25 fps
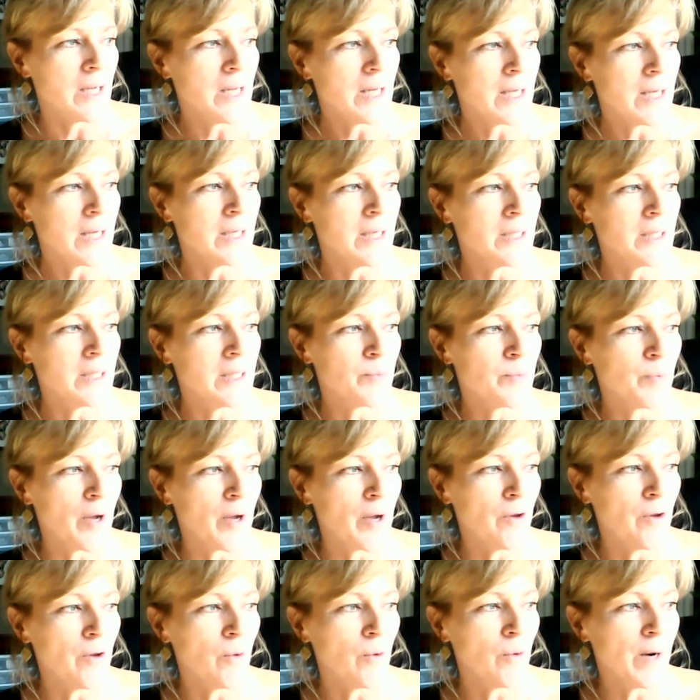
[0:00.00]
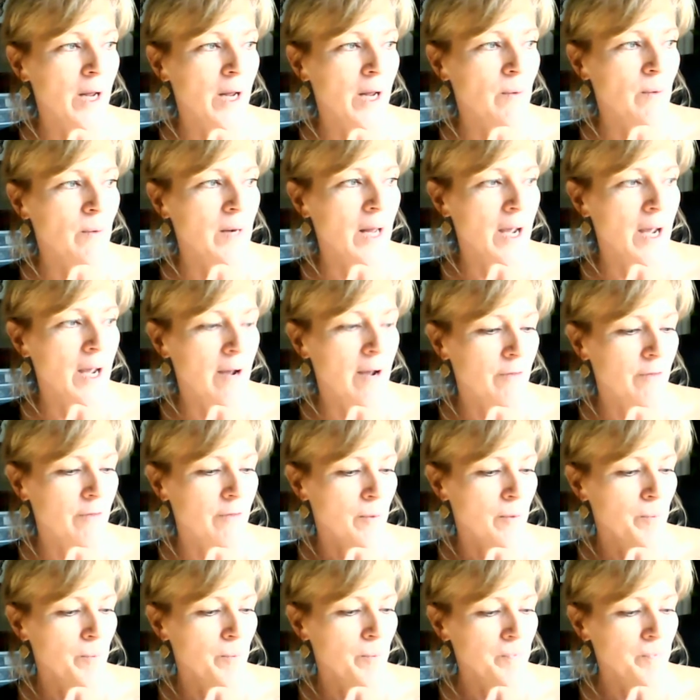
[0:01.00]
he and his brother, when I would have
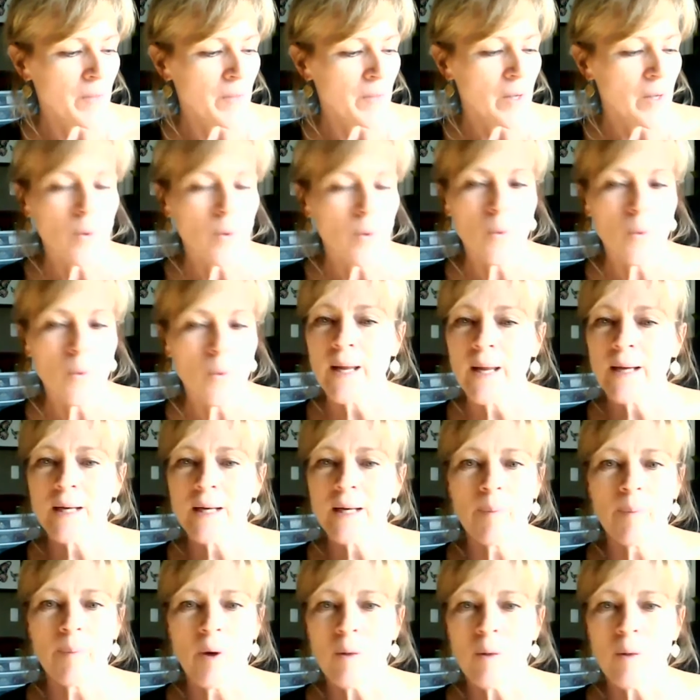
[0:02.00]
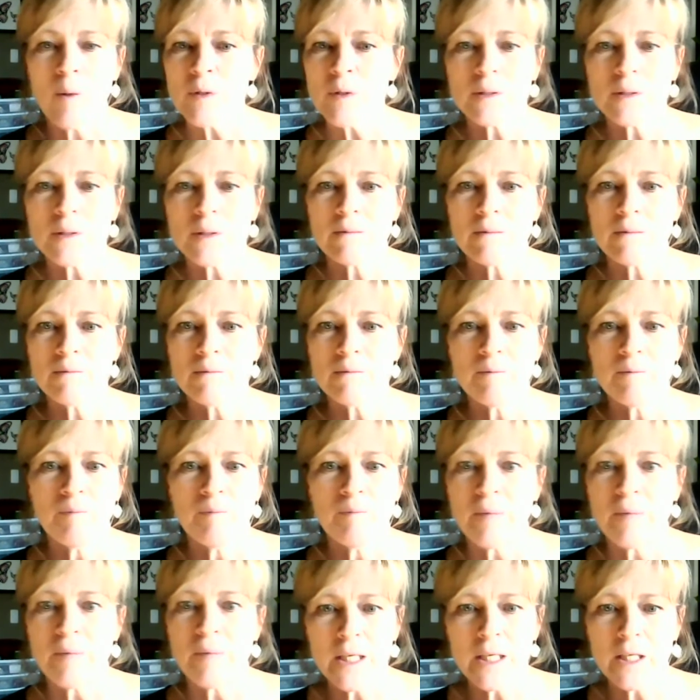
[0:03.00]
them, would end up almost
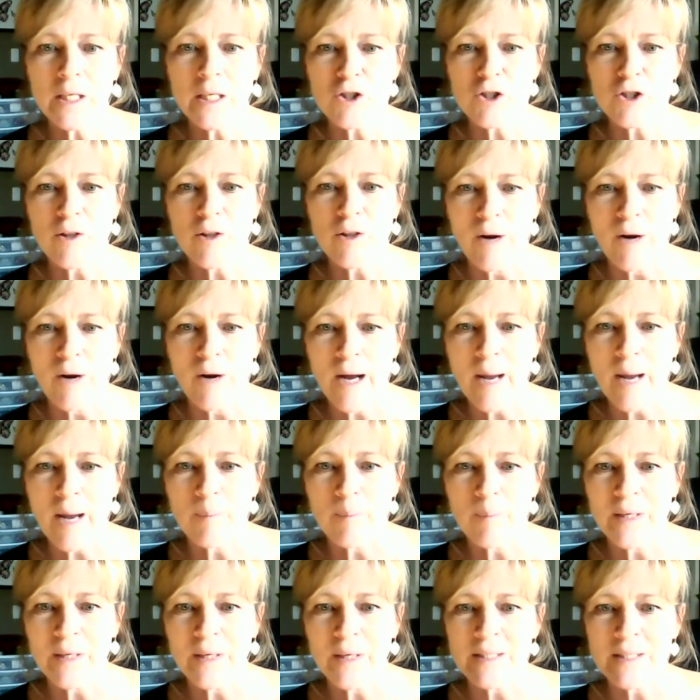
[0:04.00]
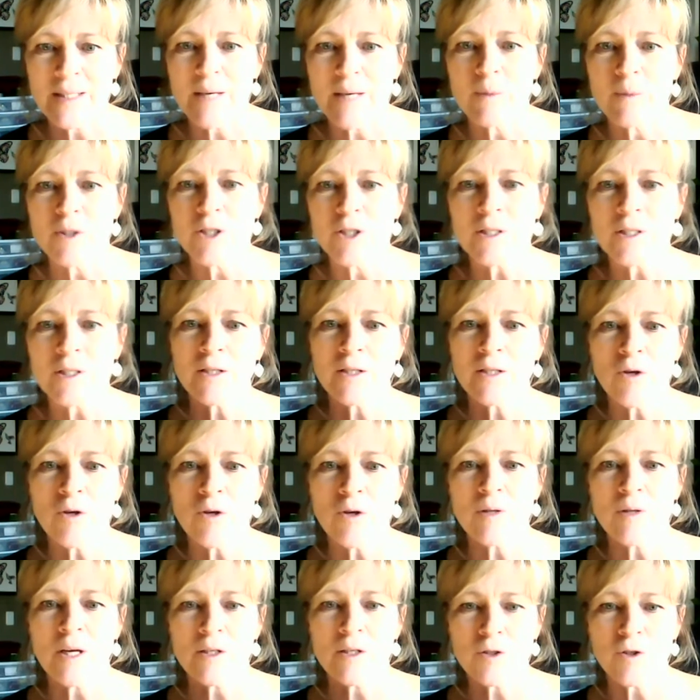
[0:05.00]
beating each other up because they would just get
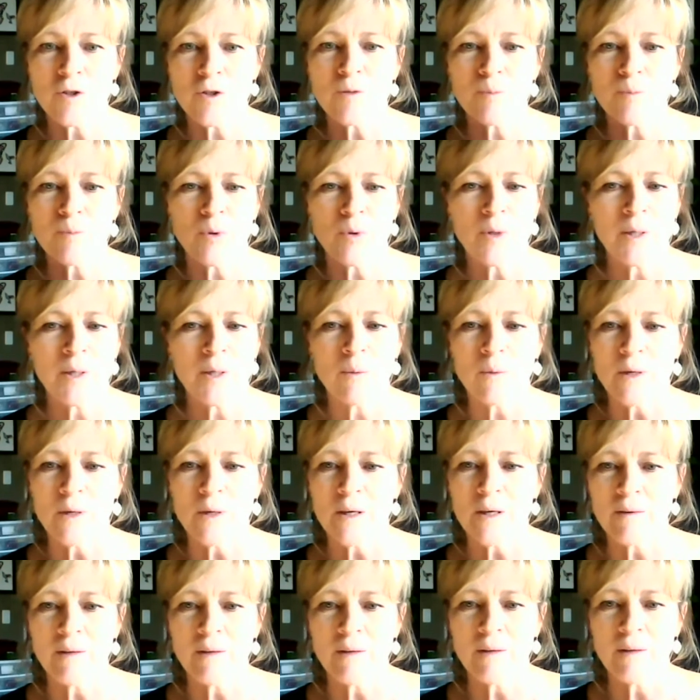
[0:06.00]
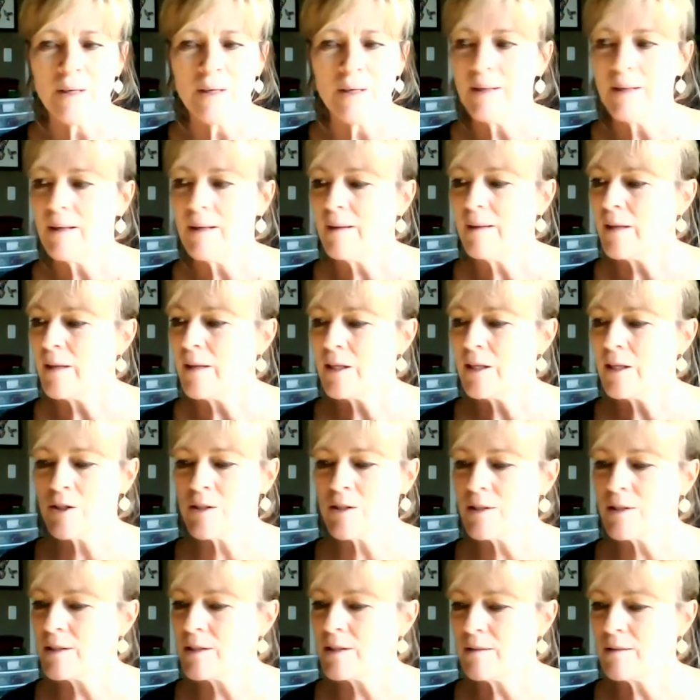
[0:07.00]
to a certain point where they
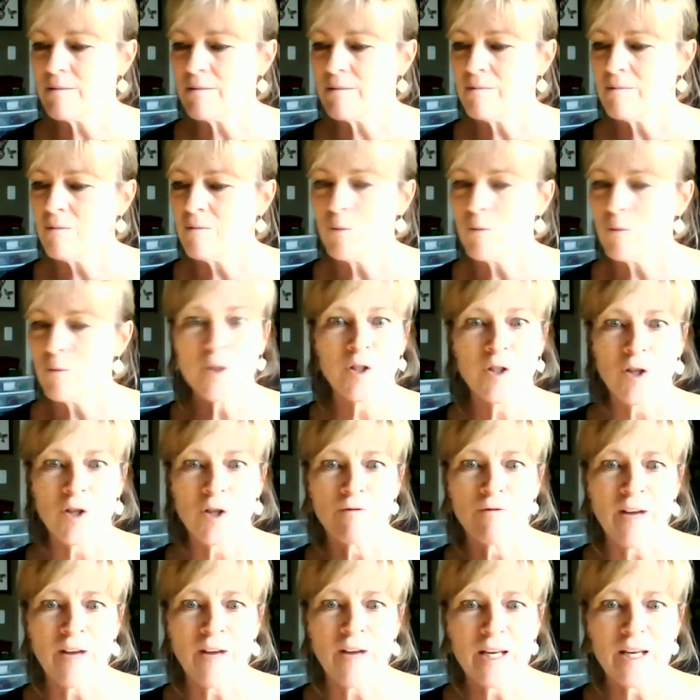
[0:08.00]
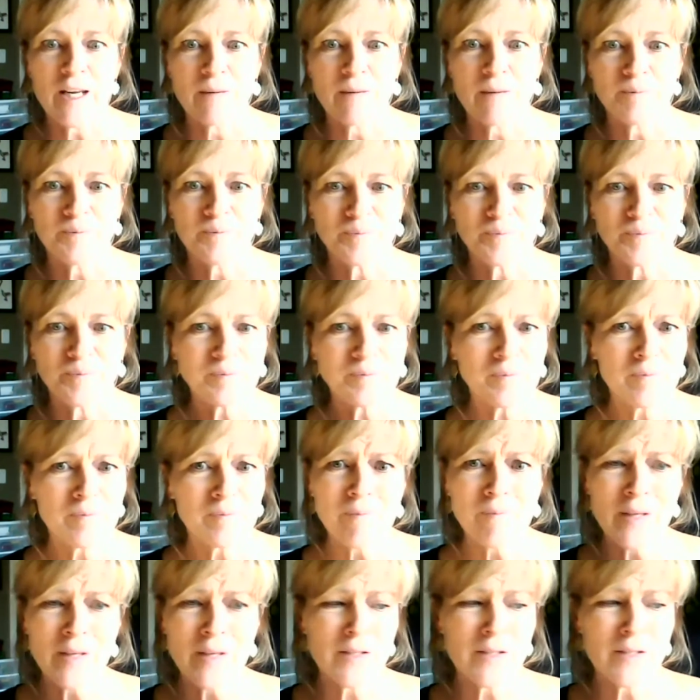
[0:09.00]
just would start fighting.
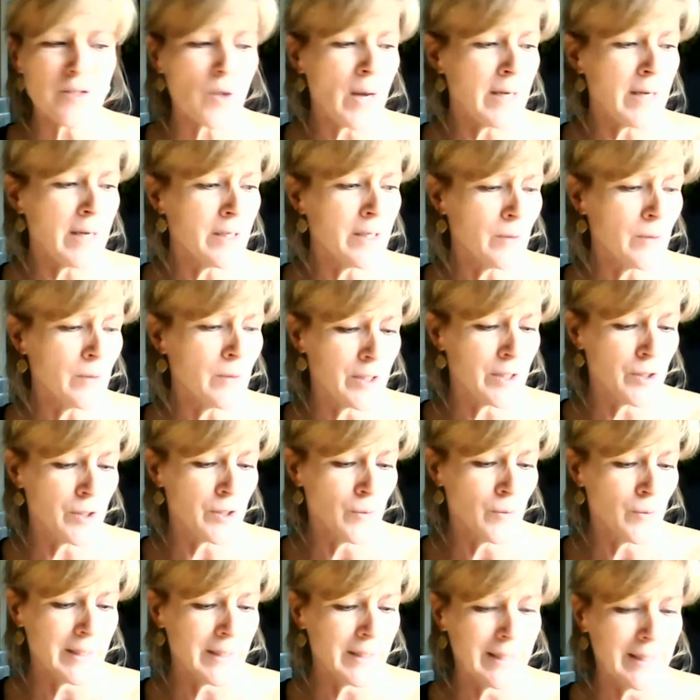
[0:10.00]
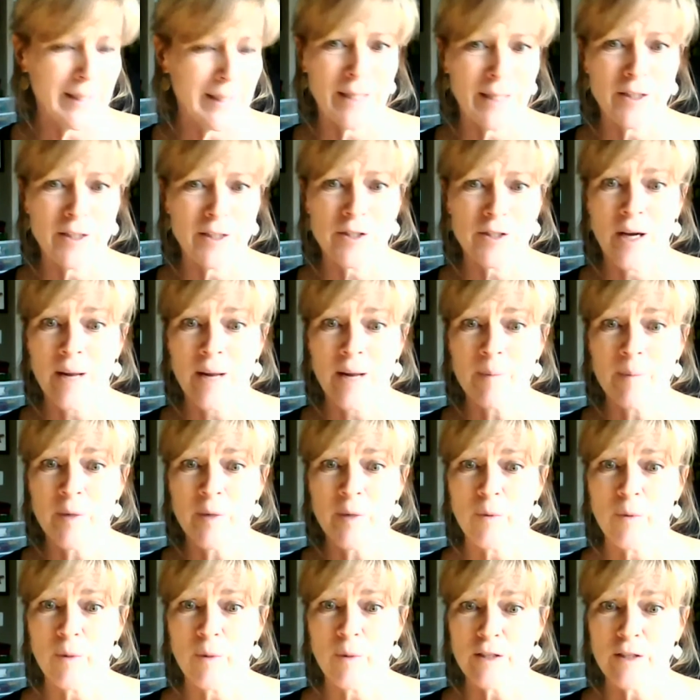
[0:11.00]
So I didn't know what to do one day, and I just thought, I'm going to
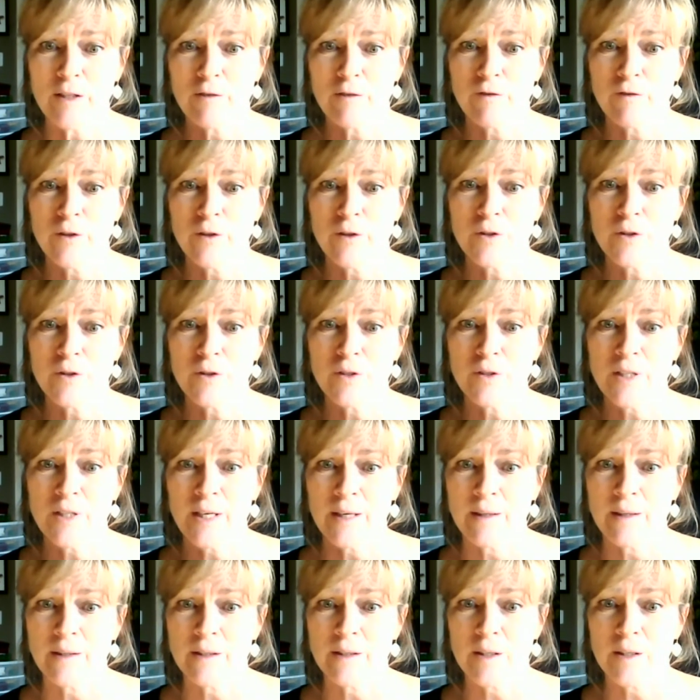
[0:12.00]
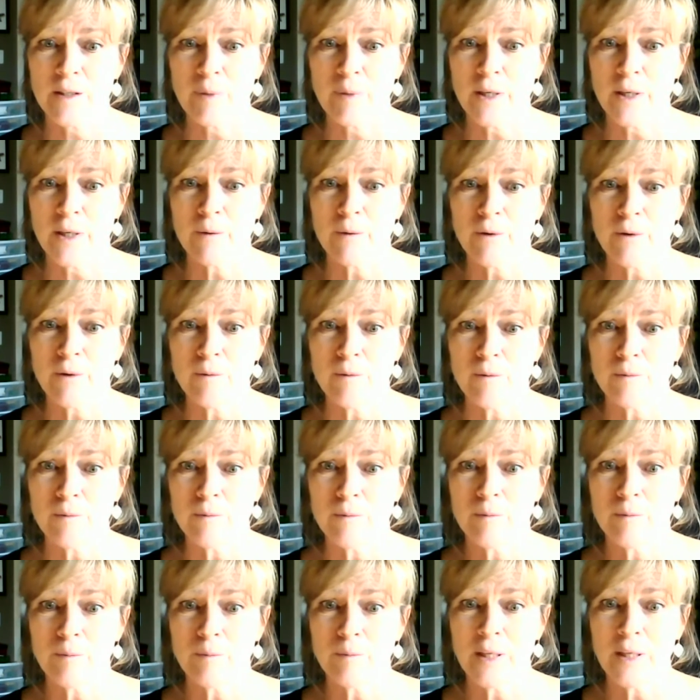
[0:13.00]
bring my diffuser down into the playroom,
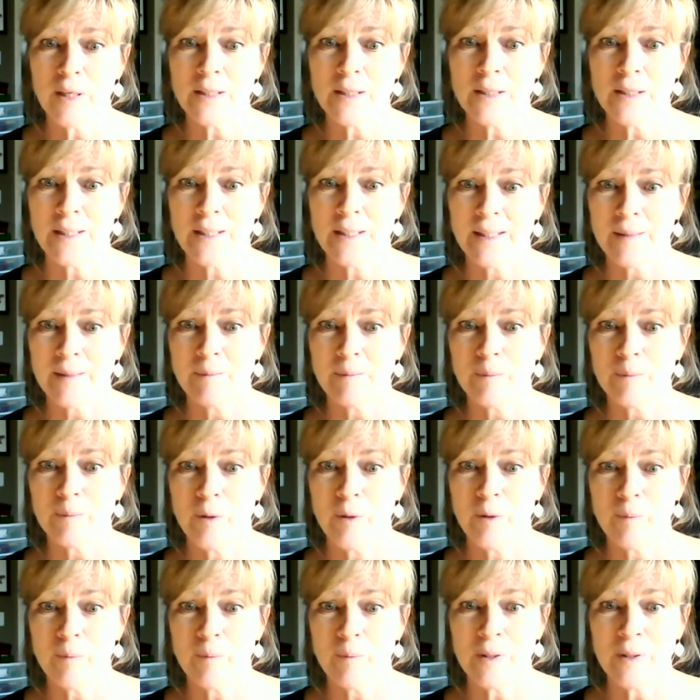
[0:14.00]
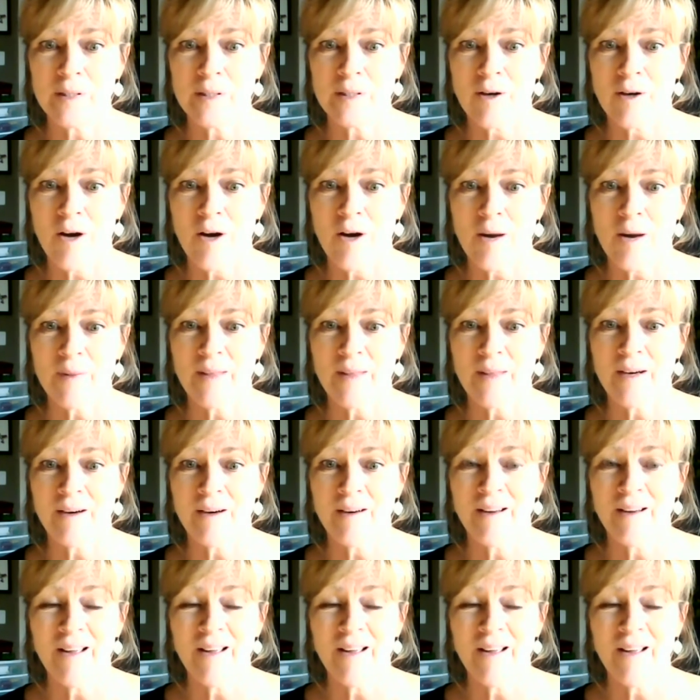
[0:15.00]
plugged it in, put peace and calm in there.